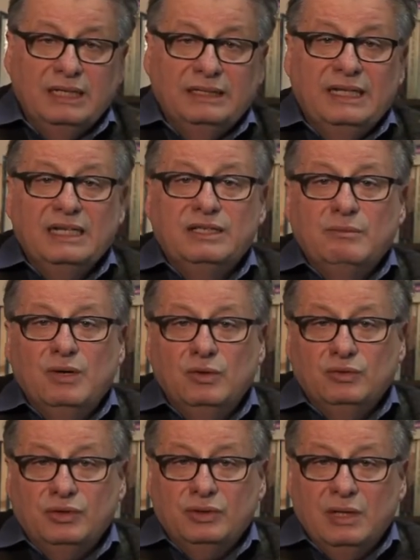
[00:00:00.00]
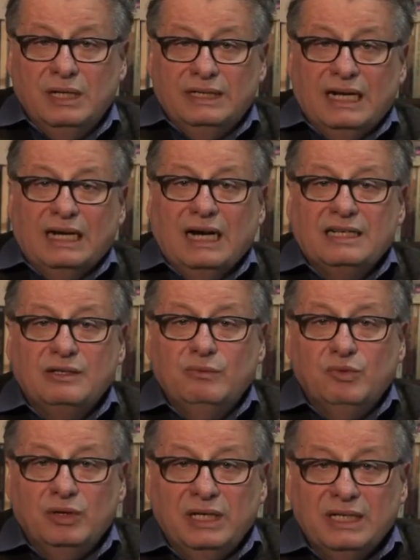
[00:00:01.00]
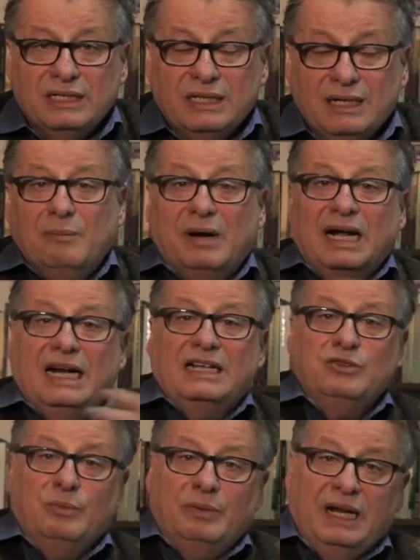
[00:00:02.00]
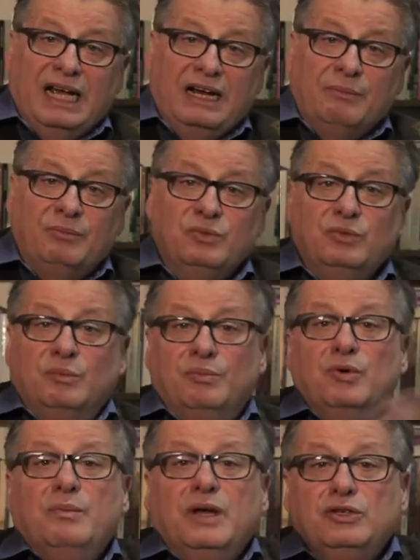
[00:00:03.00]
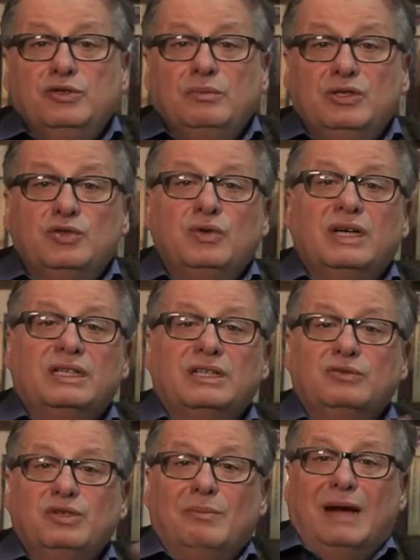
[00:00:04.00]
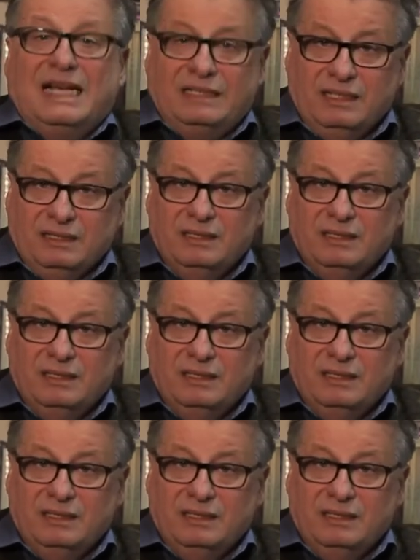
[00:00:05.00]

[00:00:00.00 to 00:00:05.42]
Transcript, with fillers: from the hands of the bourgeois class to the working class by means of a mass insurrection.